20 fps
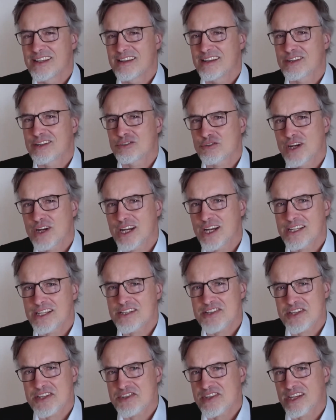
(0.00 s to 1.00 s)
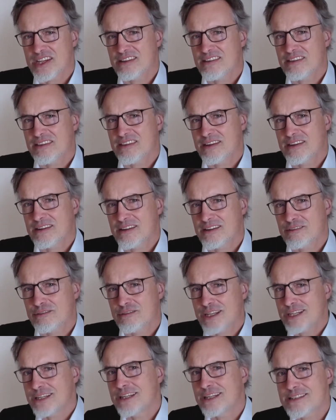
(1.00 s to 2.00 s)
right, such that the
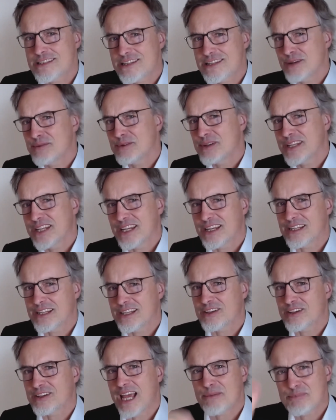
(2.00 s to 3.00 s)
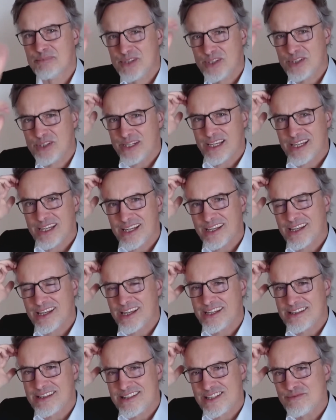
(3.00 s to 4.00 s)
credit assignment can happen quickly
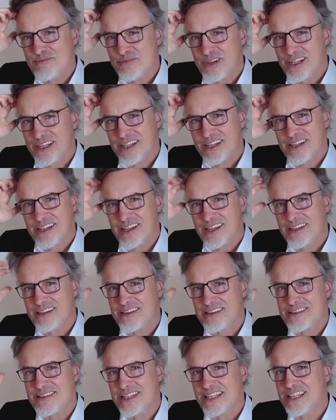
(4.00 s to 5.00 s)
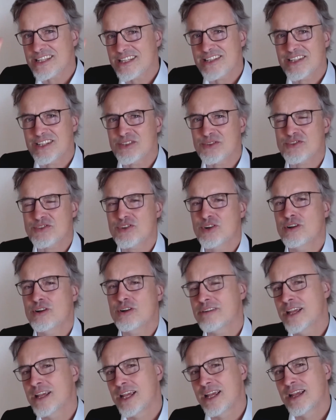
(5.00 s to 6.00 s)
and simply and is easy to
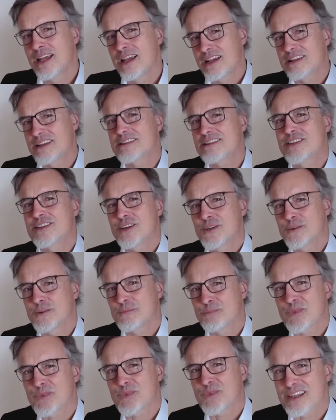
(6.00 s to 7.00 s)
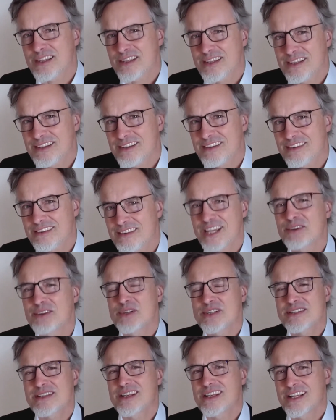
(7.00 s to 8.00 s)
solve. So there we
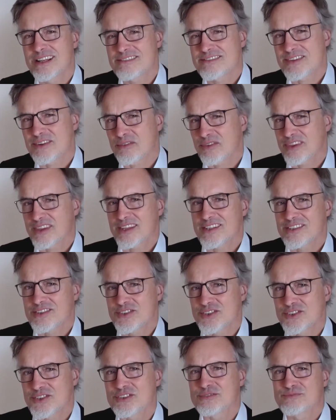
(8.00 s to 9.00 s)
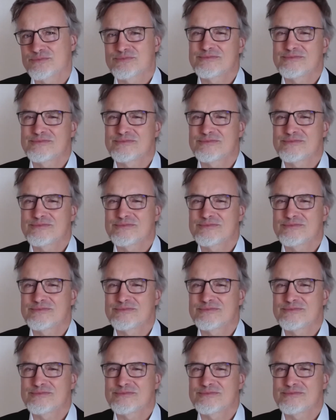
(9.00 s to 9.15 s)
still have something to do.